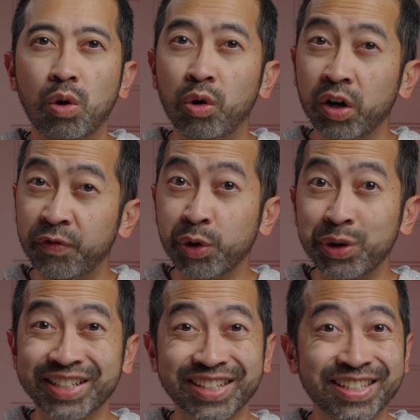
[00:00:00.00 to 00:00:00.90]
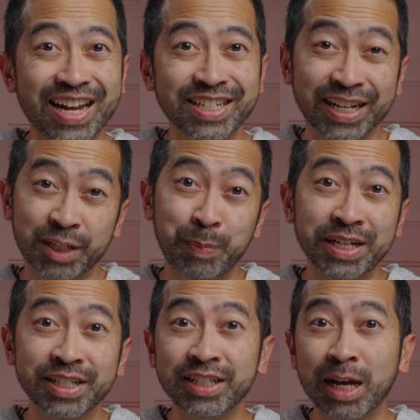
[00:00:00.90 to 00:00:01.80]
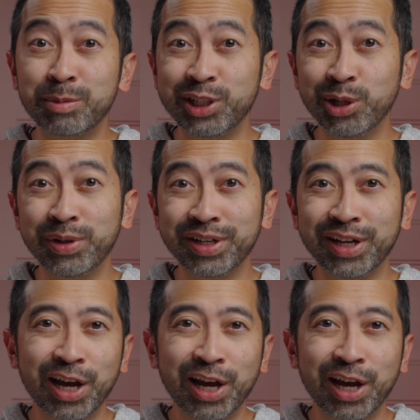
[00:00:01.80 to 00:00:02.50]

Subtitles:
or if you're going to attach an expansion adapter to it,